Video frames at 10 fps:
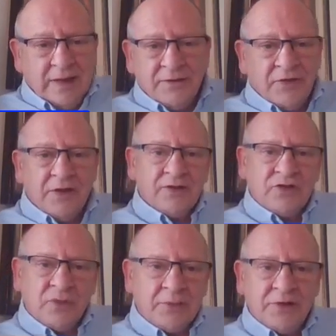think,
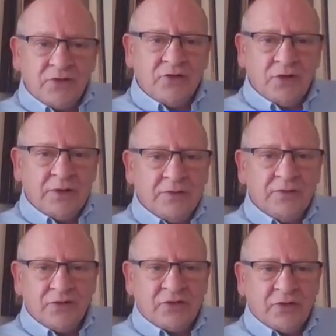some of the
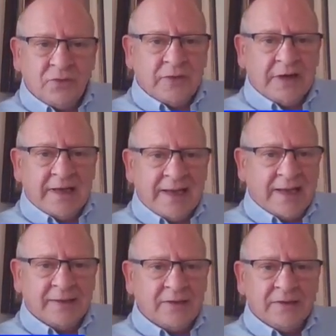students who I
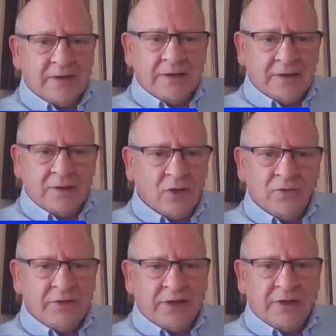had
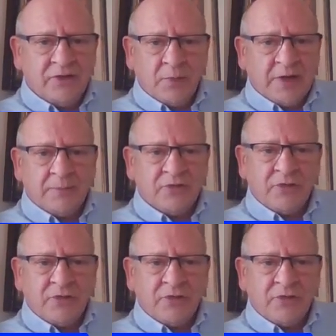over the years. Perhaps